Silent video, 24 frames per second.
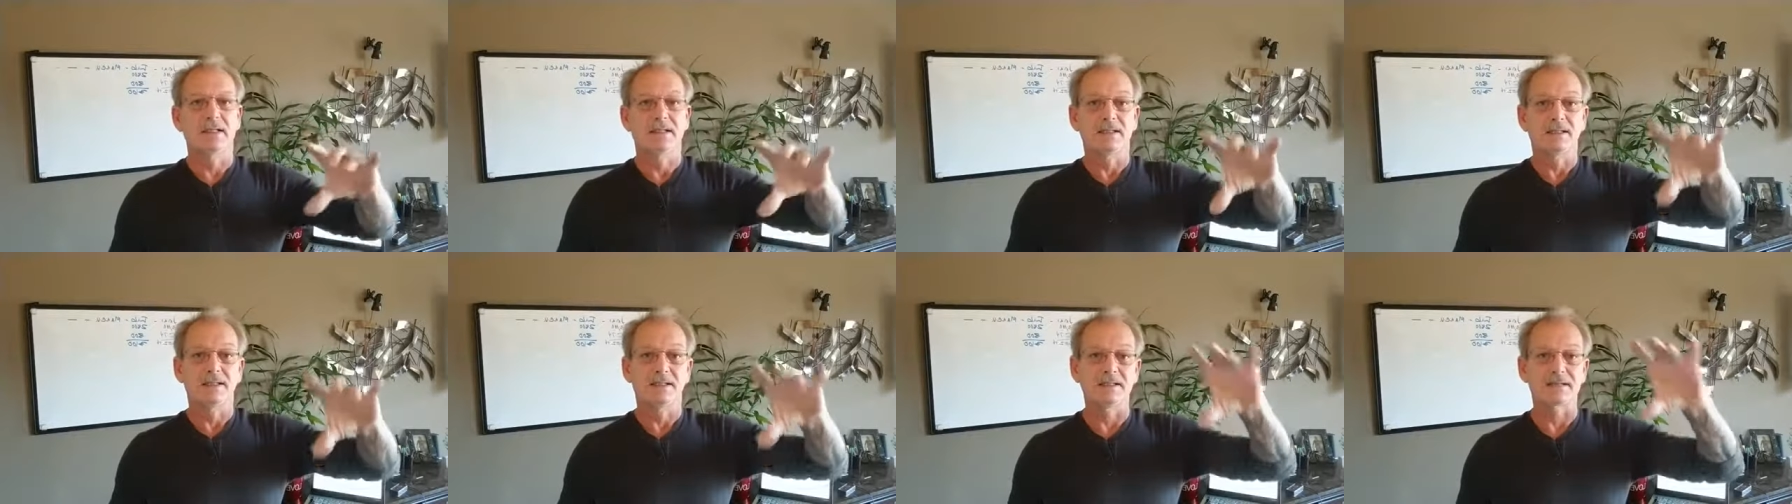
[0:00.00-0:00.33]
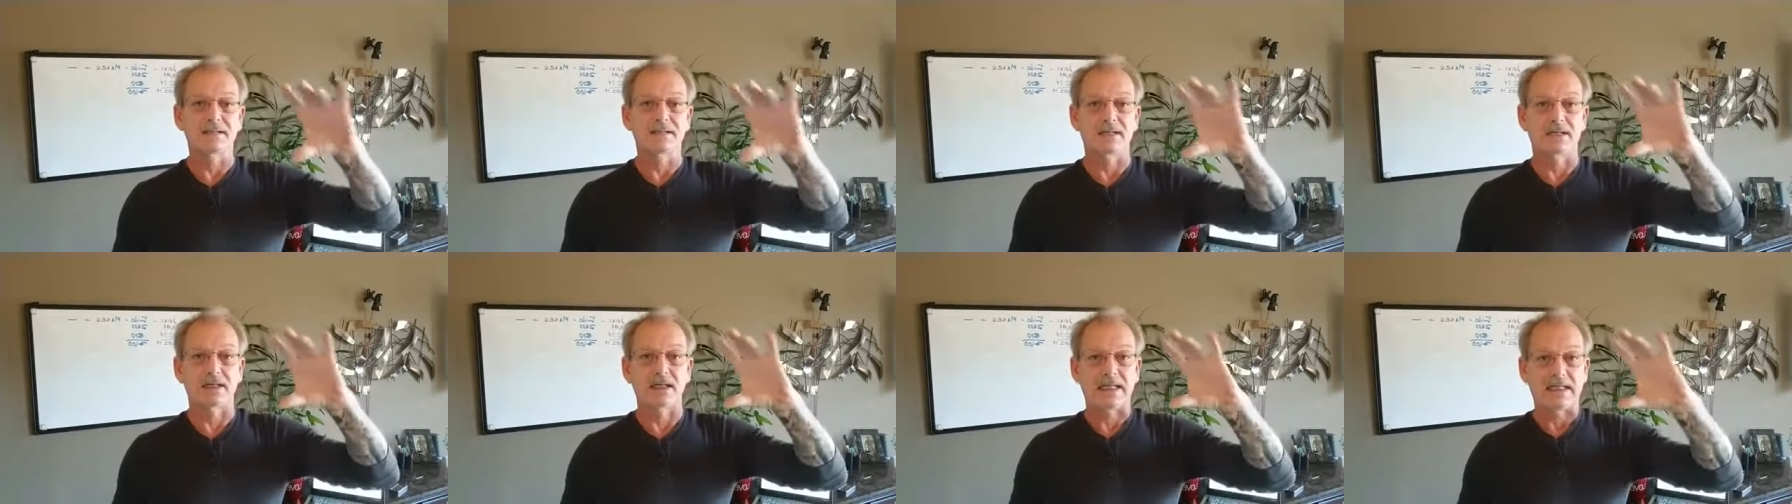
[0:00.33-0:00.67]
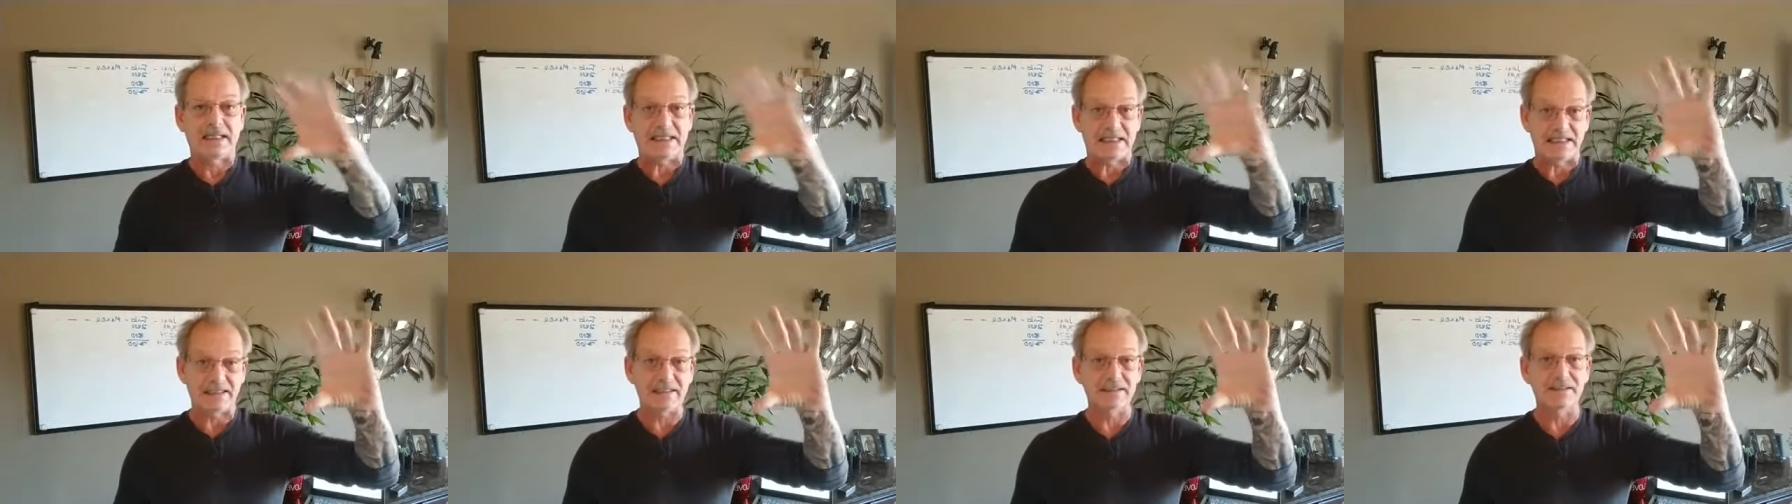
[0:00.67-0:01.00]
these are
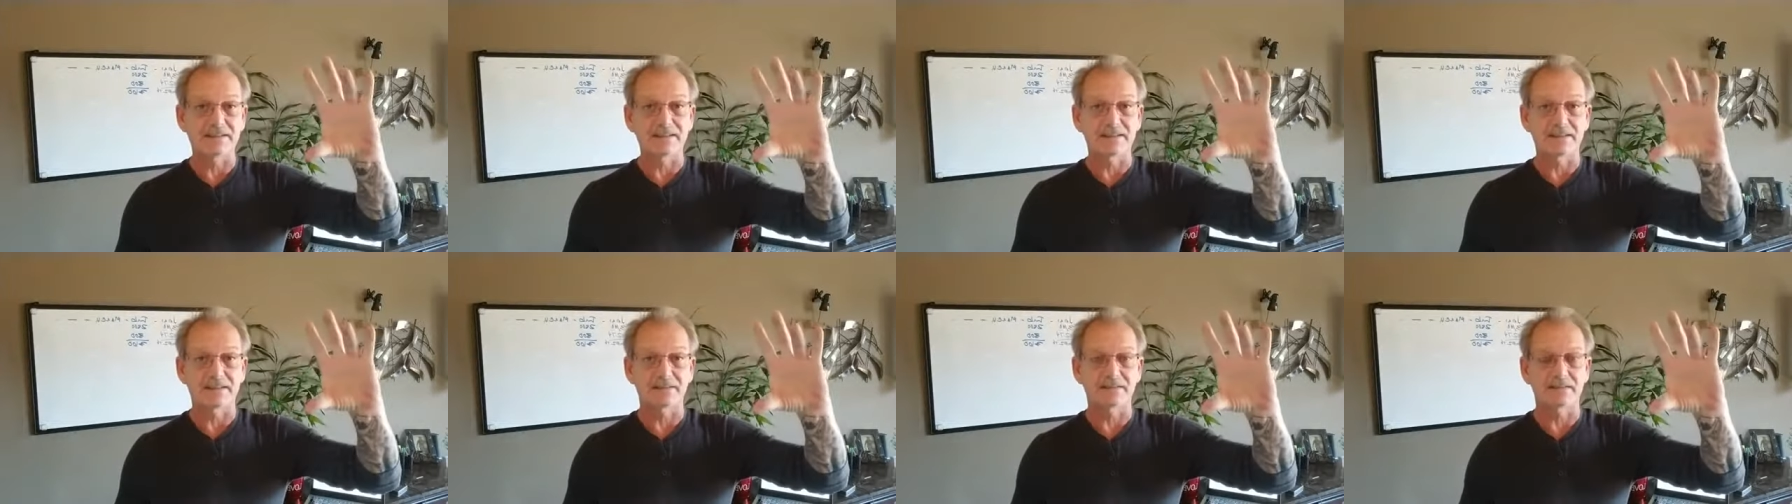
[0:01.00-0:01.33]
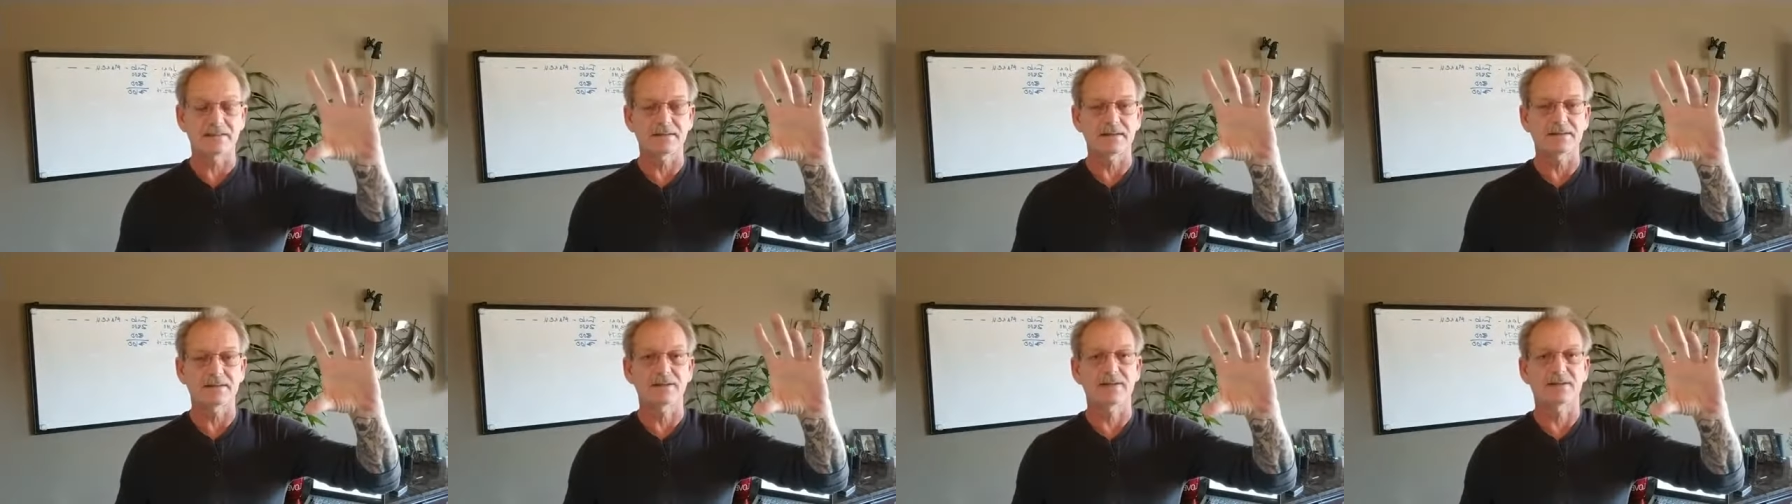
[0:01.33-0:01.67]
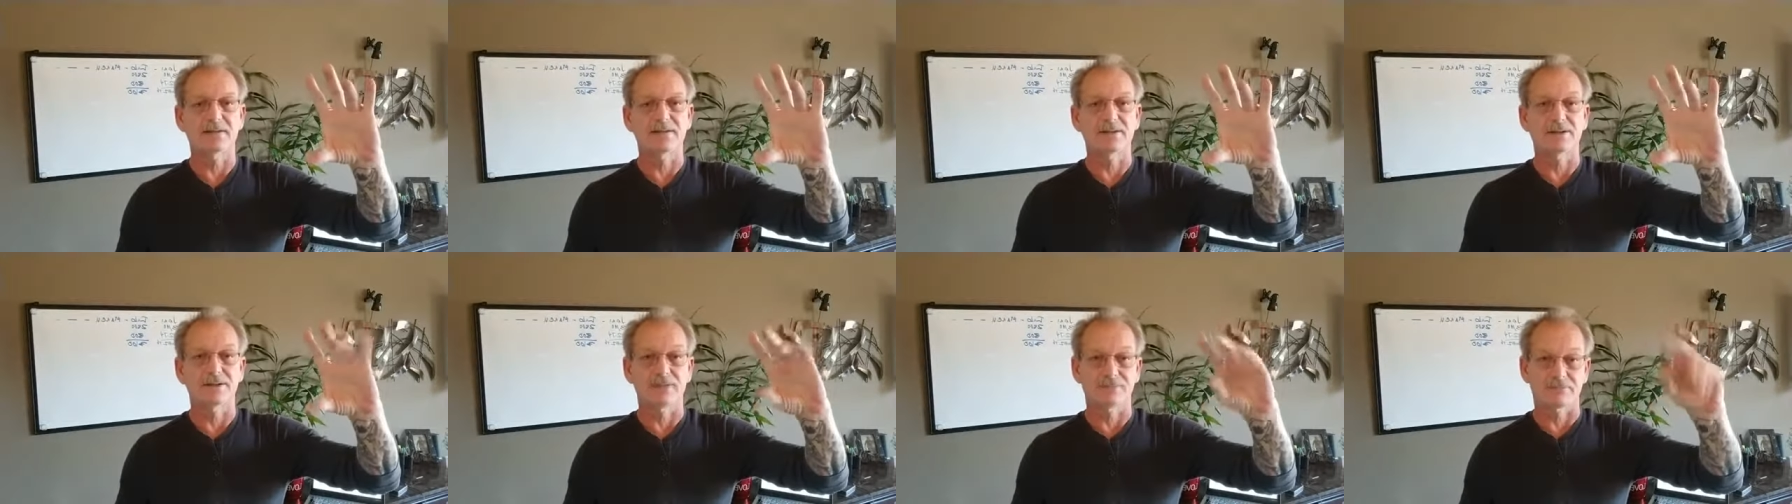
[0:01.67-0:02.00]
needs.
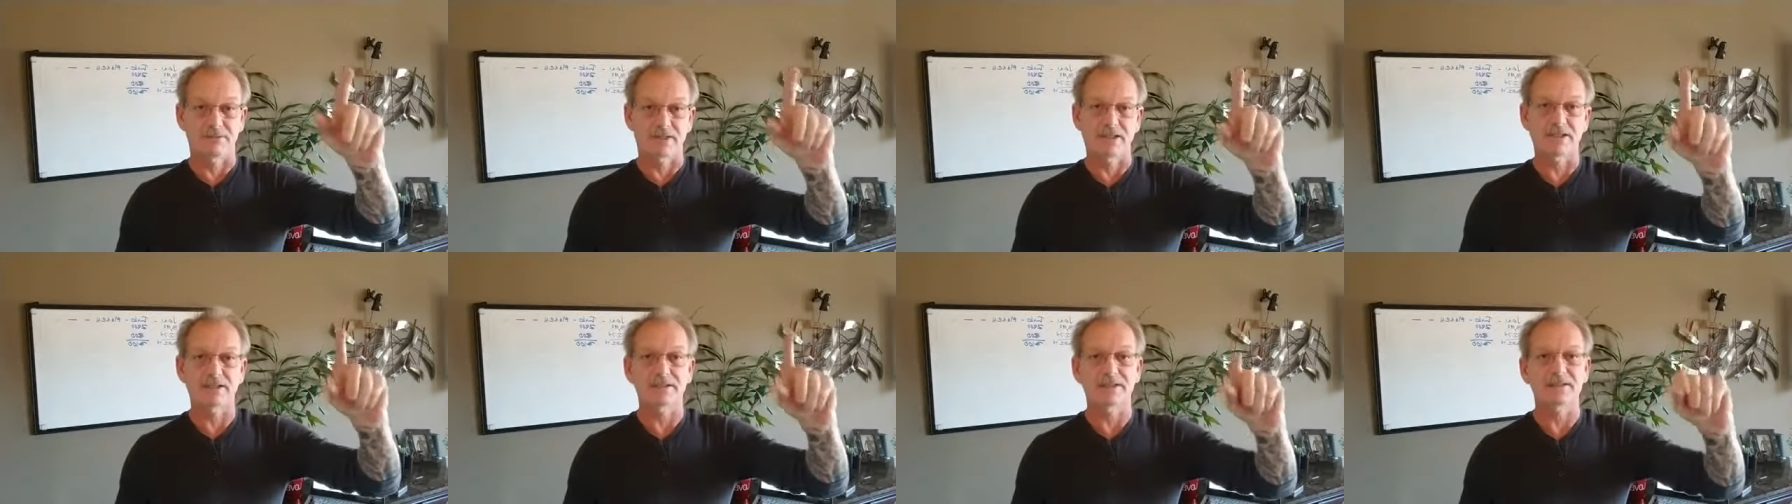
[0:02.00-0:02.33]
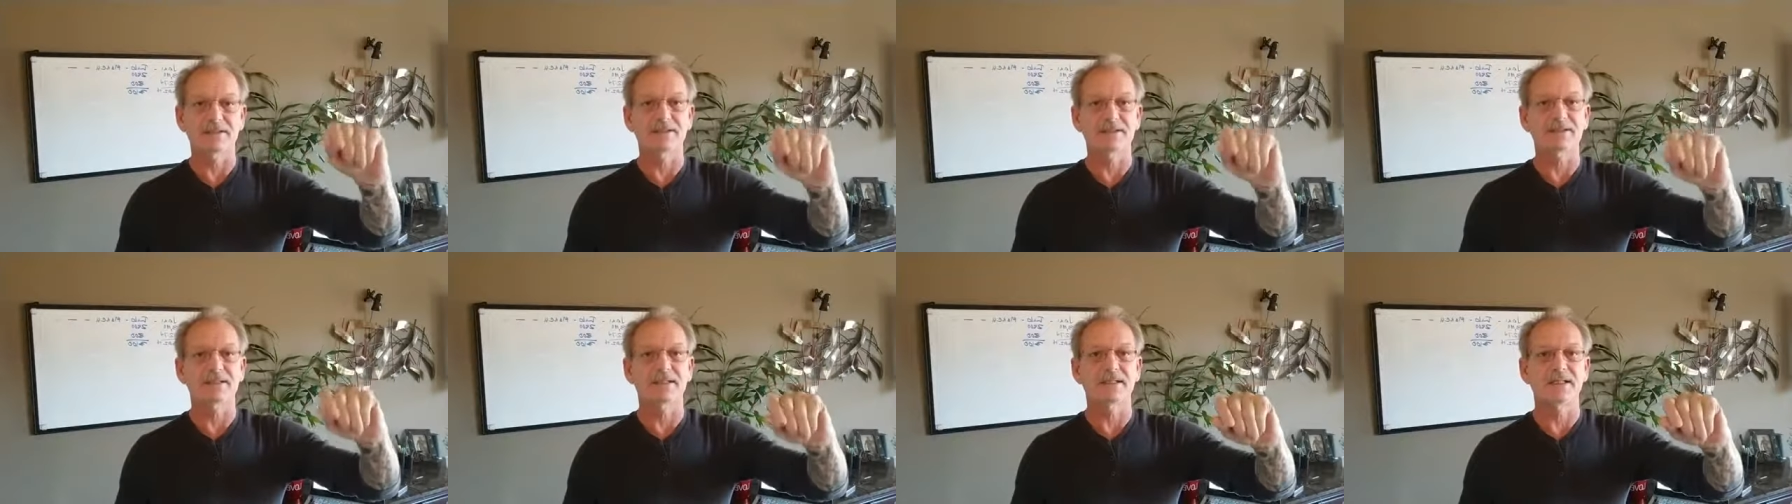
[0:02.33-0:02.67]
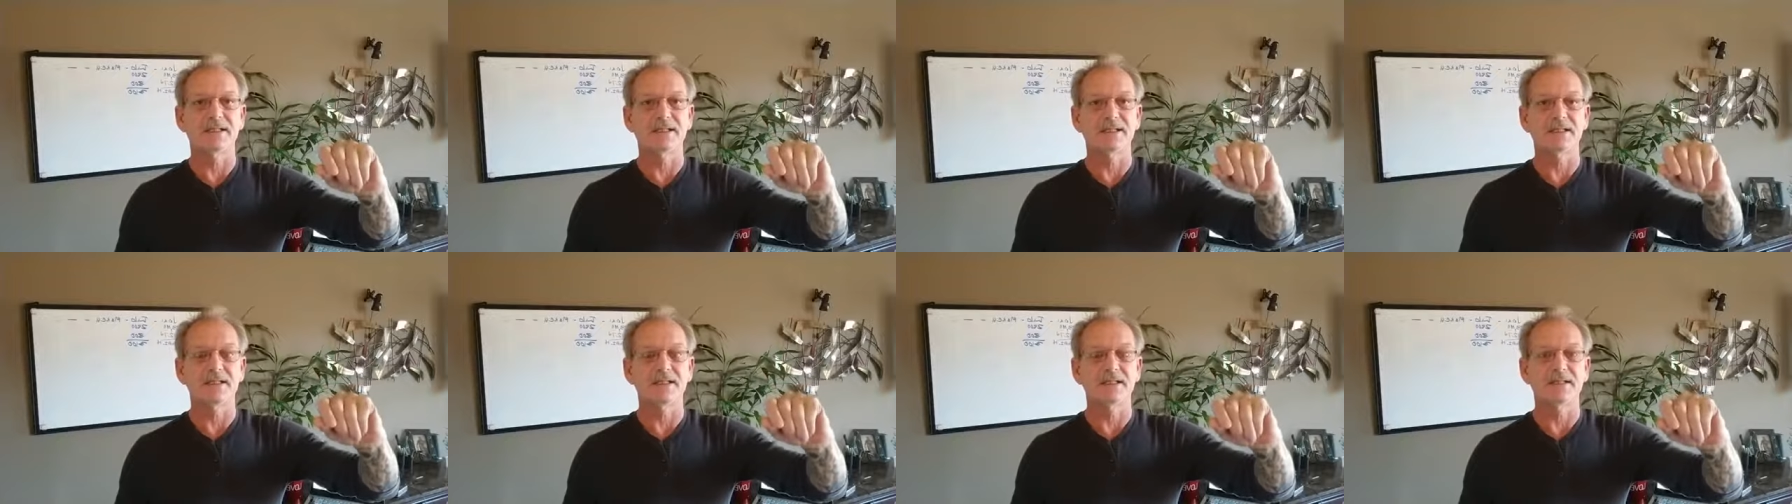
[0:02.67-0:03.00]
Your rent is a
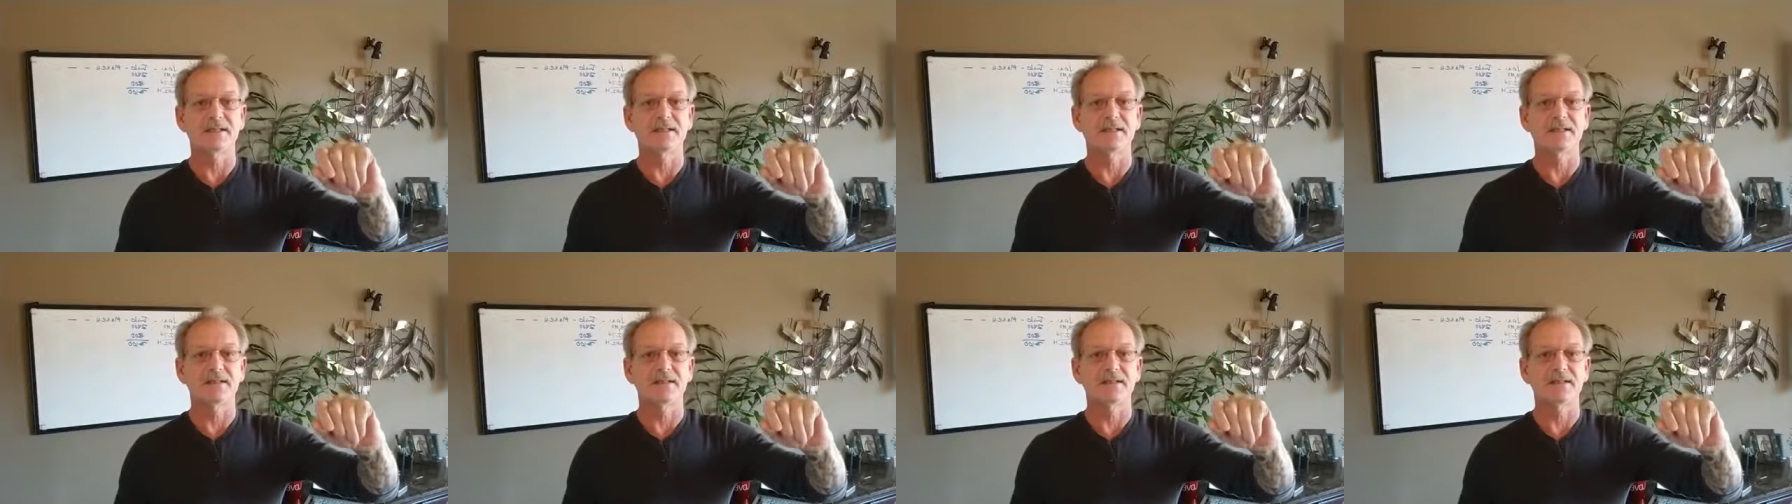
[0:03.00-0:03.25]
need.